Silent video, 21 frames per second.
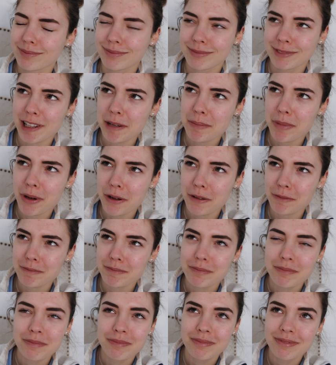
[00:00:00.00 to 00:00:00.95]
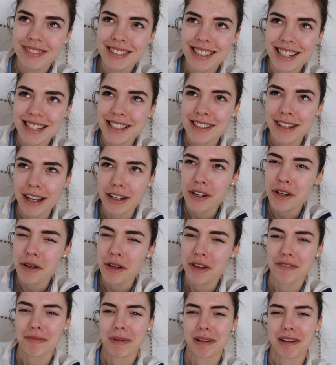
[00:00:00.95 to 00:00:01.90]
Grandpa doesn't, I don't know
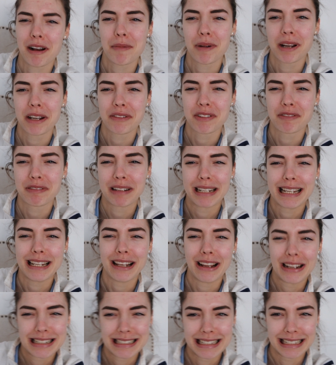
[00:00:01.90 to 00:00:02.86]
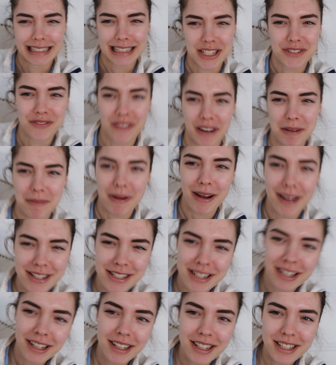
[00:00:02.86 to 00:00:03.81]
if my grandpa even really likes English very much.